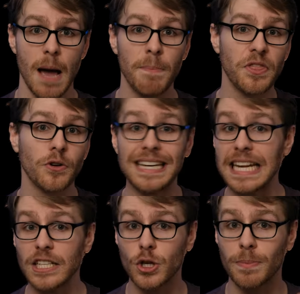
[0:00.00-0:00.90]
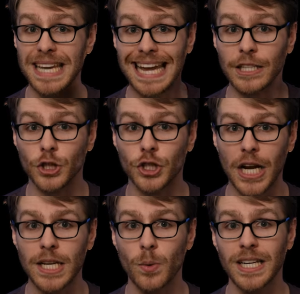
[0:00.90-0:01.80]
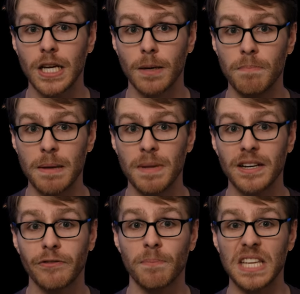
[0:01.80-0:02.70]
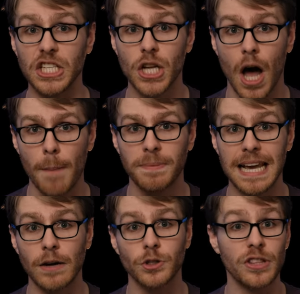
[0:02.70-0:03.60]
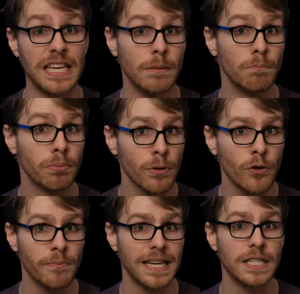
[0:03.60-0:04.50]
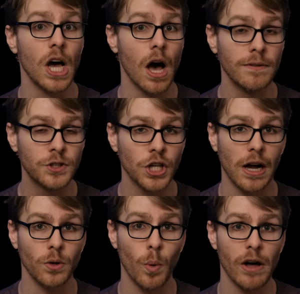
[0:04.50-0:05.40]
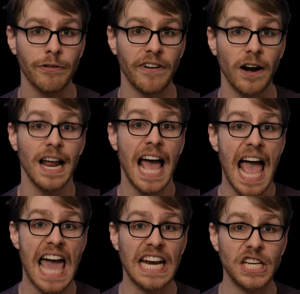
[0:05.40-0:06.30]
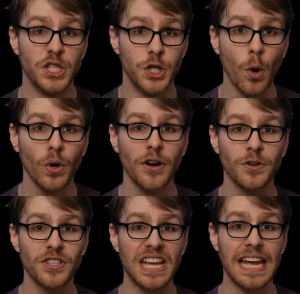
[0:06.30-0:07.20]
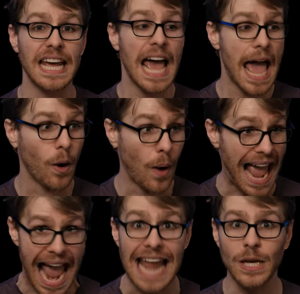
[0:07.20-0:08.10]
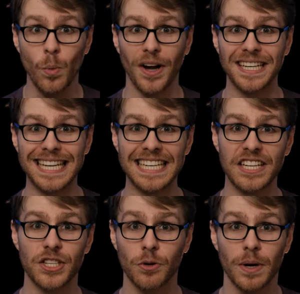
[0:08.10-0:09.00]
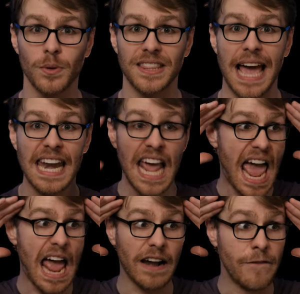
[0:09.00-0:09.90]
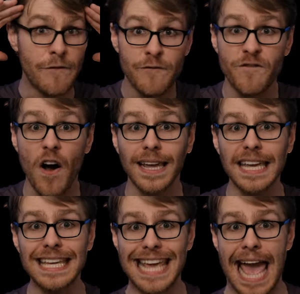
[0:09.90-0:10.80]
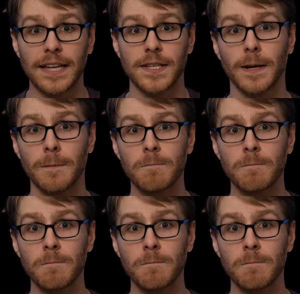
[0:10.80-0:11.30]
But there needs to be a genuine commitment from the top down to the improvement of child welfare. And I don't understand how anyone can disagree with that, and fucking yet.